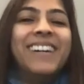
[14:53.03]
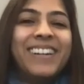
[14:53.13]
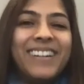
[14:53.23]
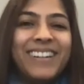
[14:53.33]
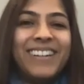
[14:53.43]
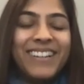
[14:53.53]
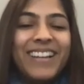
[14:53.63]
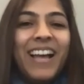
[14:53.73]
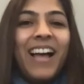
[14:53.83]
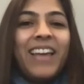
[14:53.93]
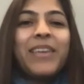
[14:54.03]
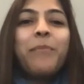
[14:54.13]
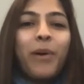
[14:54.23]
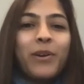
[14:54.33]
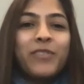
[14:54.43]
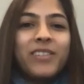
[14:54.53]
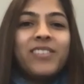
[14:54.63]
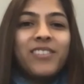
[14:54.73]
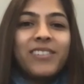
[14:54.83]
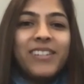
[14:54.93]
I think part of
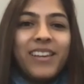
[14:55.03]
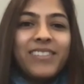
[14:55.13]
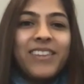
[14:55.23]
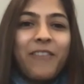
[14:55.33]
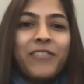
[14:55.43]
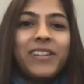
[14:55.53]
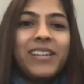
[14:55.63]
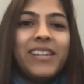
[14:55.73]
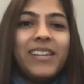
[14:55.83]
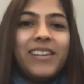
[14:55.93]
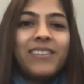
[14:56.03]
this journey has definitely,